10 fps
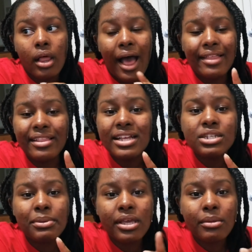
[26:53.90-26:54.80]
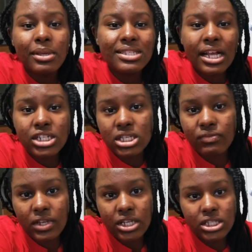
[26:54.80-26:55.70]
I think that should be good because I just
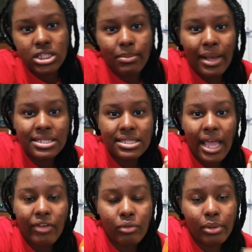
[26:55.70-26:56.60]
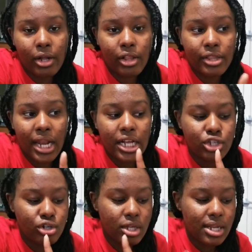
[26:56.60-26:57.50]
finished my snack from earlier that I
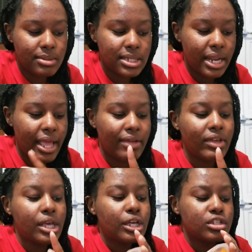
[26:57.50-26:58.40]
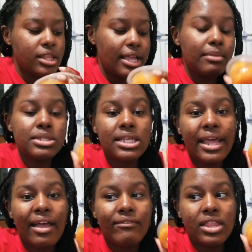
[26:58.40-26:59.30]
showed y'all that I was gonna have. So I think I'm just gonna
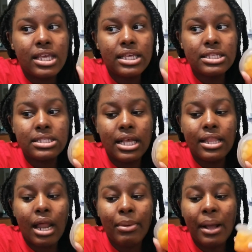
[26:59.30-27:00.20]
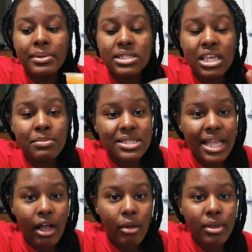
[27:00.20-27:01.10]
have this and then I'll probably just keep a
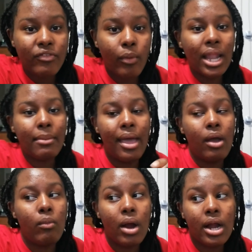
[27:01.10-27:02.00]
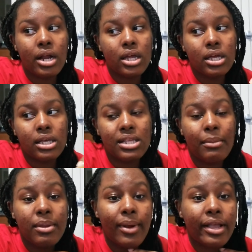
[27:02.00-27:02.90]
snack on me for I'm at work. I'll
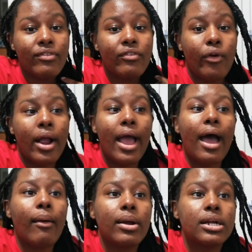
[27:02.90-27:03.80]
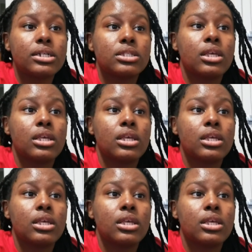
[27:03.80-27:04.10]
be working for 4 hours.